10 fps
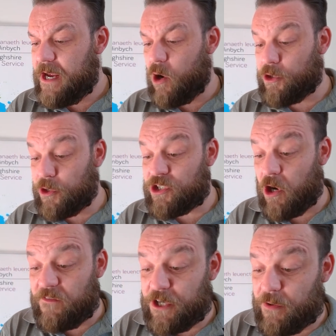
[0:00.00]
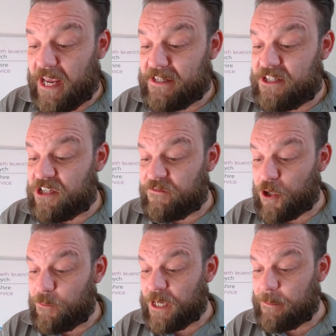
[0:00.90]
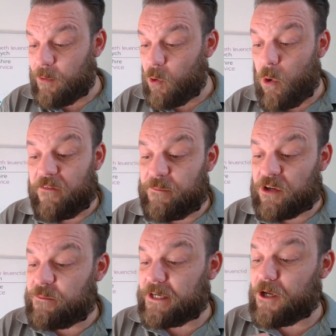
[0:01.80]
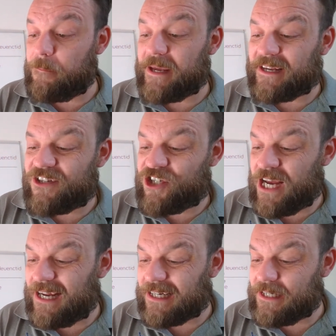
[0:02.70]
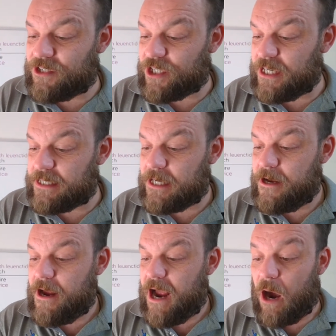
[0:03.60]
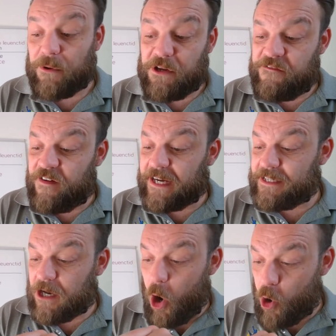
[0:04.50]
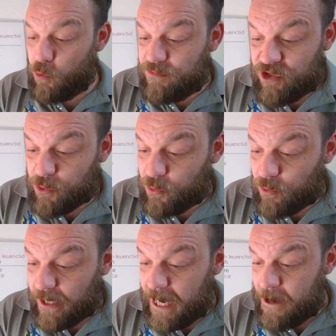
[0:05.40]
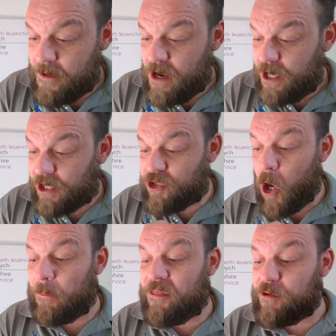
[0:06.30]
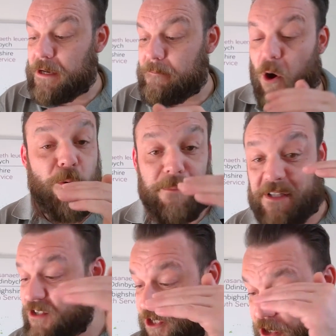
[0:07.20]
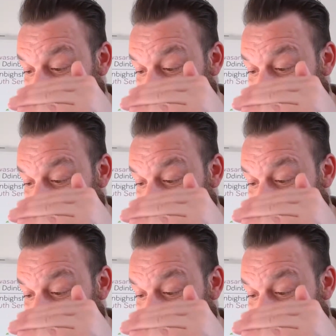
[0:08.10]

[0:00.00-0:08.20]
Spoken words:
You interview people. What's been your biggest challenges? How are you finding homeschooling? Your top 3 moments and your